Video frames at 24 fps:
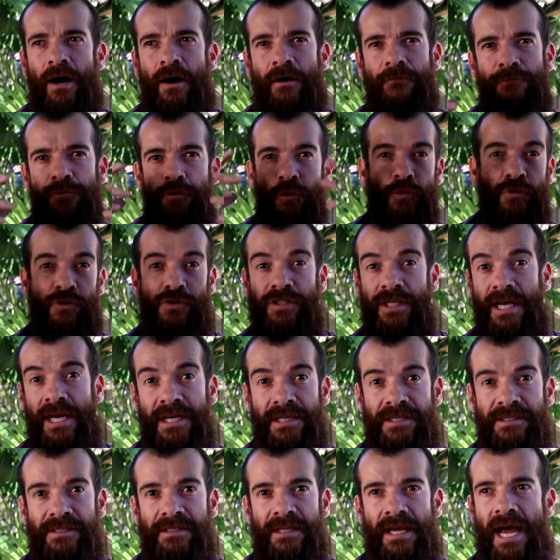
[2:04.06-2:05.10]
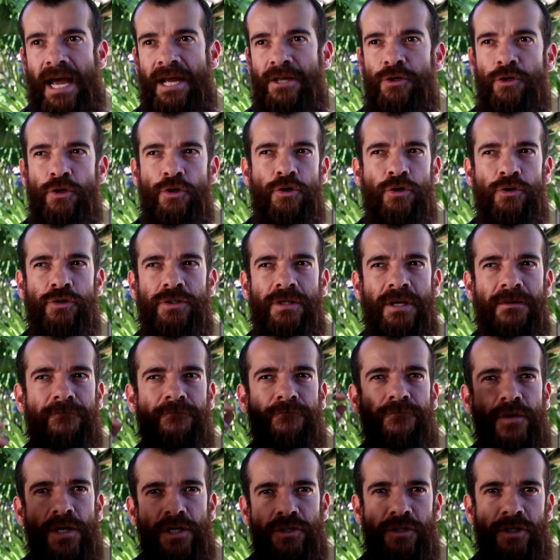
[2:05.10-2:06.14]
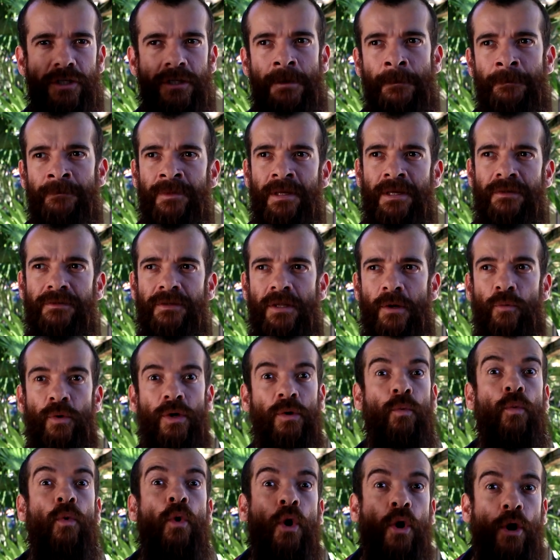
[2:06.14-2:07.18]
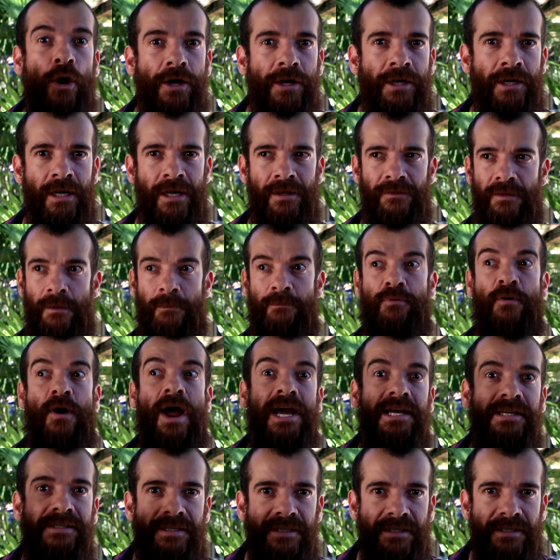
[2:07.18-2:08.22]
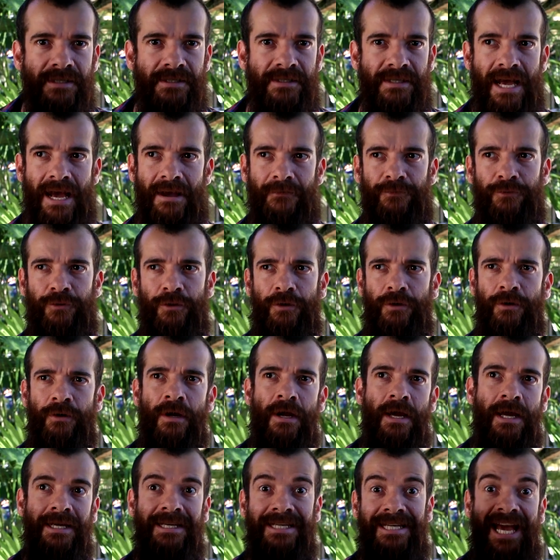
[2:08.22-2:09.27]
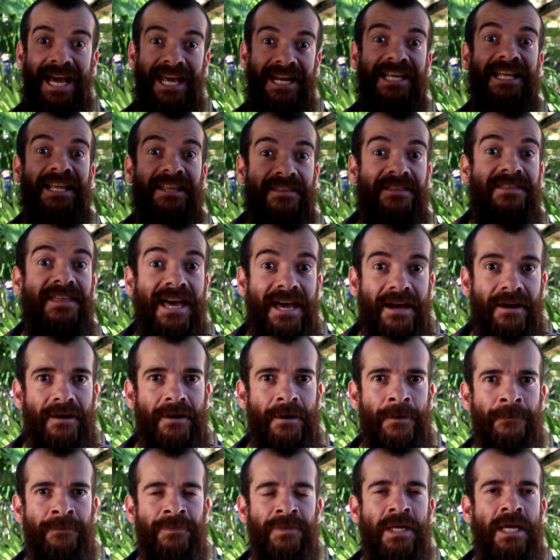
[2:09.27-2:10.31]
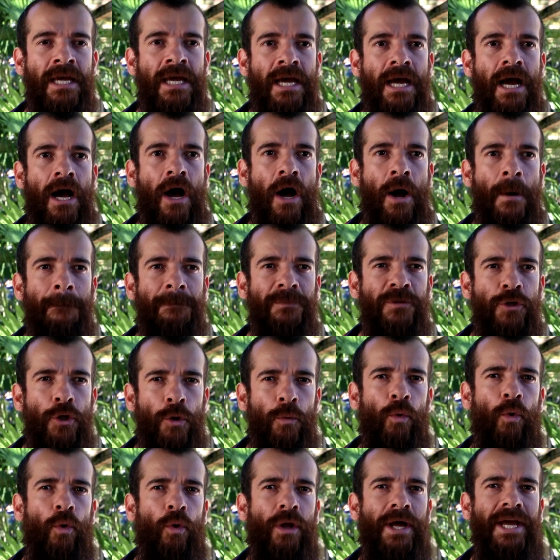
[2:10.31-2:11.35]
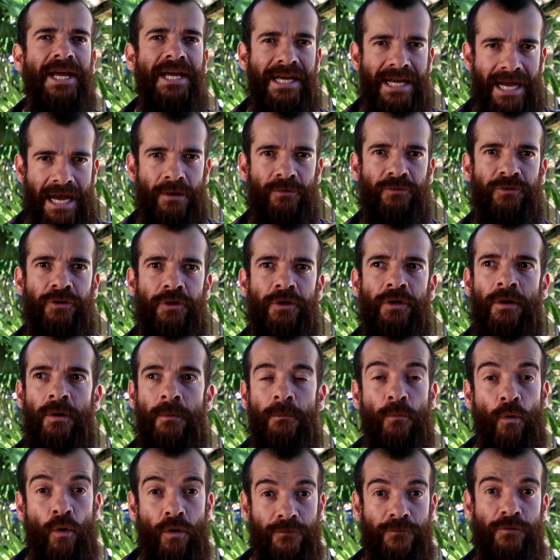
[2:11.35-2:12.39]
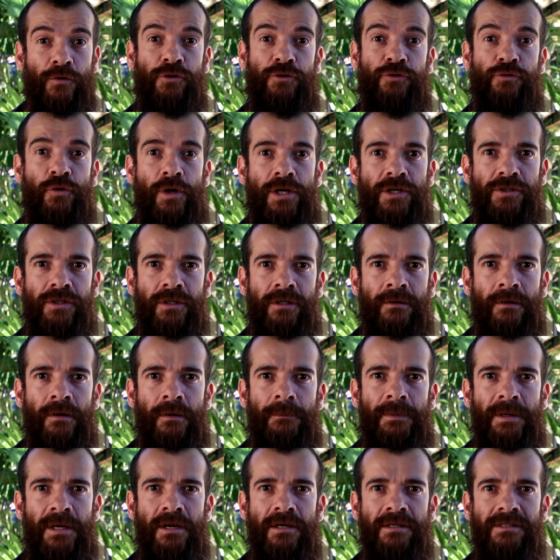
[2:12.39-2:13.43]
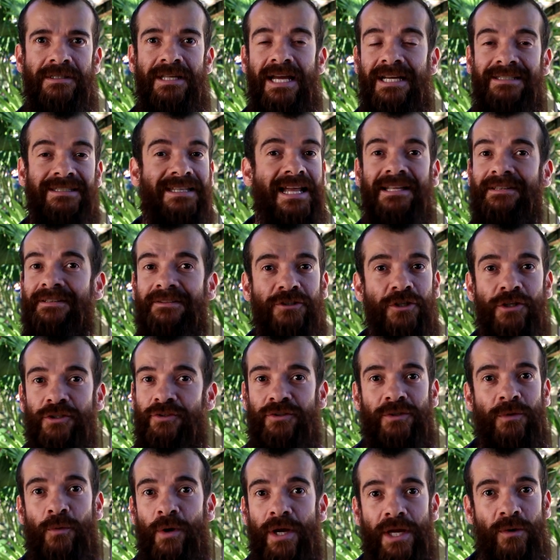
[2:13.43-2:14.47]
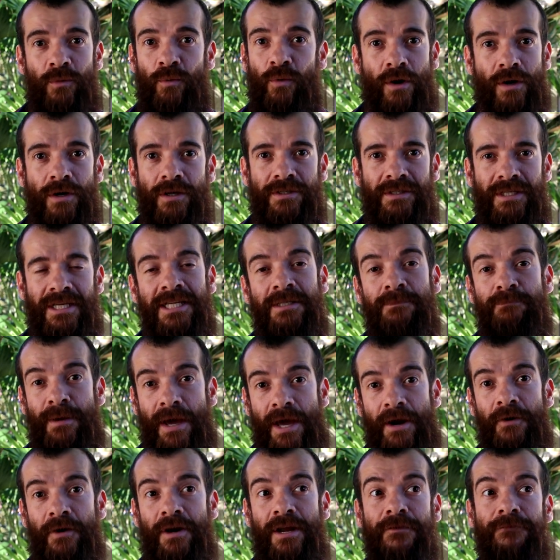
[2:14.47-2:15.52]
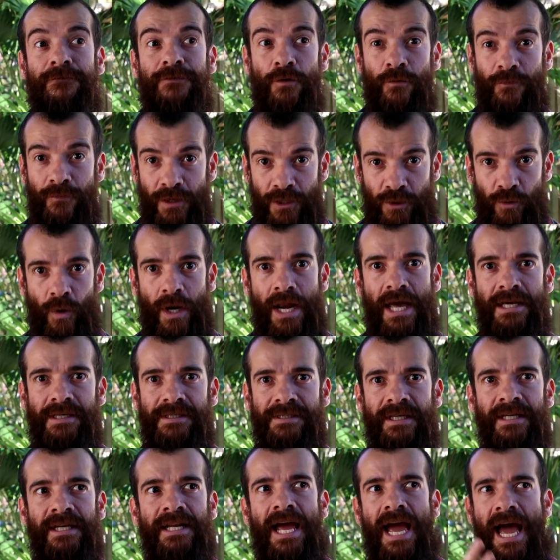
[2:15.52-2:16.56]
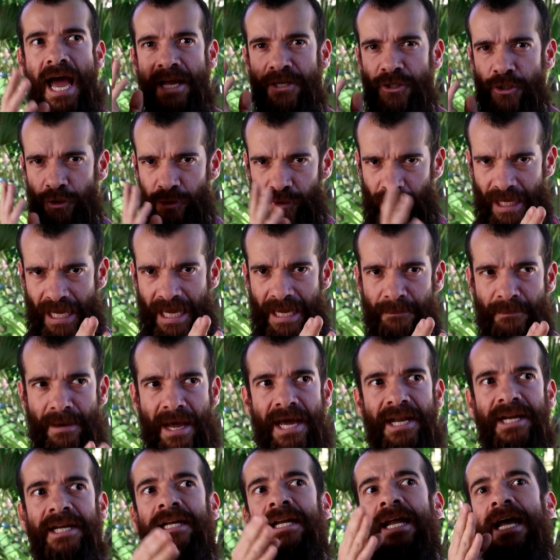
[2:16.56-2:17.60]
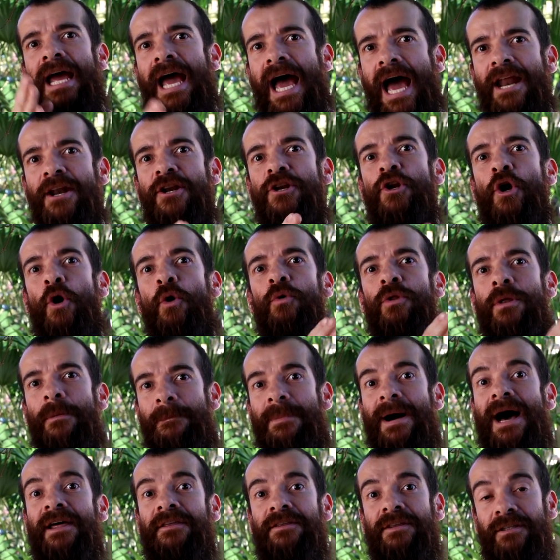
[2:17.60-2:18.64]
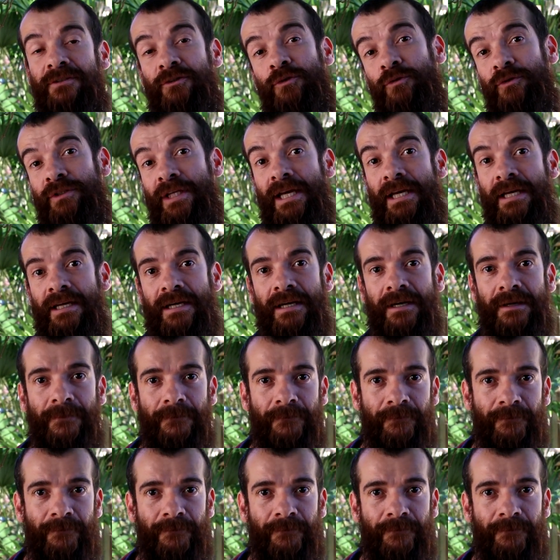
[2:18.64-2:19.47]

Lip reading: of success and you just envision the reward, the prizes after getting there, you will encounter more frustration because that's not just the way it works. It's better if you visualize it and just aim at it and know the path to take.